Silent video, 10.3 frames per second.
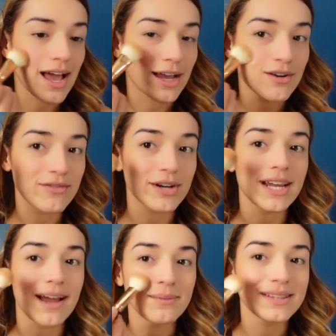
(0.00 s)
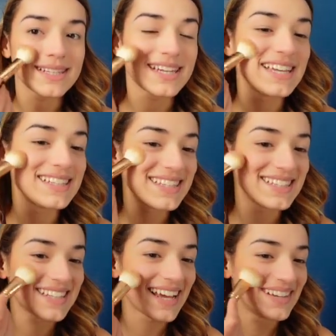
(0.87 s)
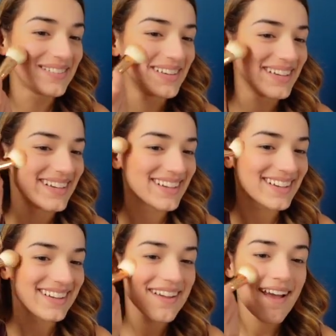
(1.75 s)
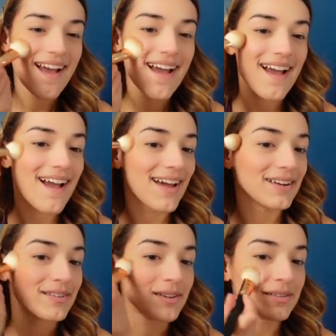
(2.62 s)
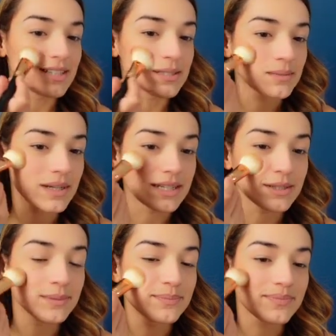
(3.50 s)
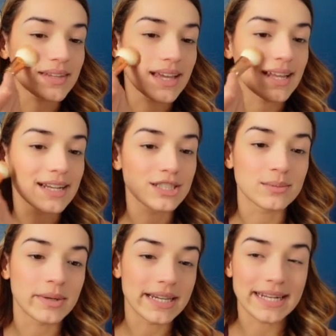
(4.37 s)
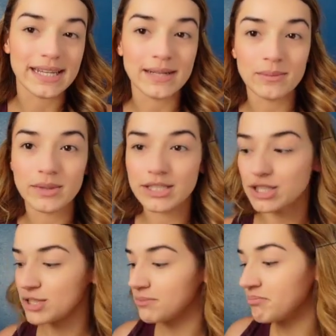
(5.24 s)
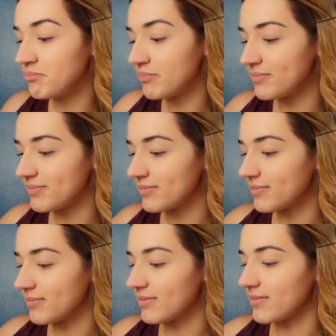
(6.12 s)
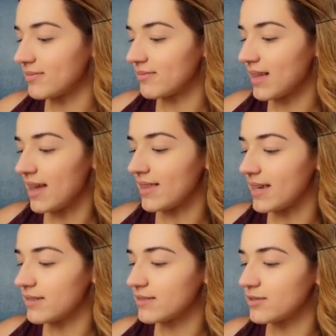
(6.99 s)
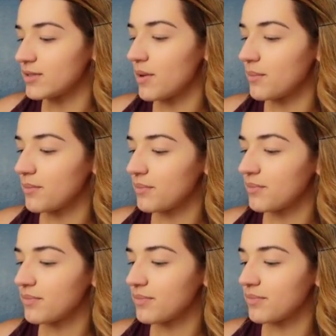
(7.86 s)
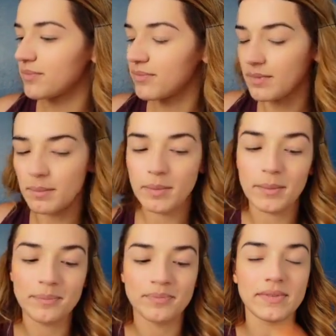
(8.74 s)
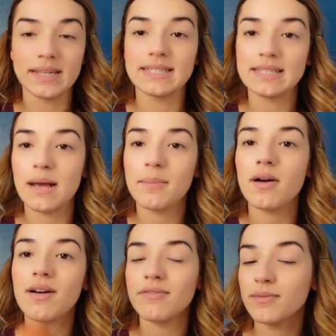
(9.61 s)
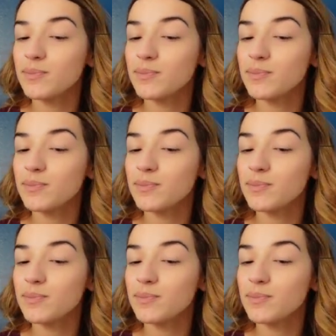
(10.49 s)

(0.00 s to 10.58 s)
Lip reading: I go very high with this. It's kind of weird. I don't know, that's just what I do. And I just bring it in, which I like. So boom, tap off.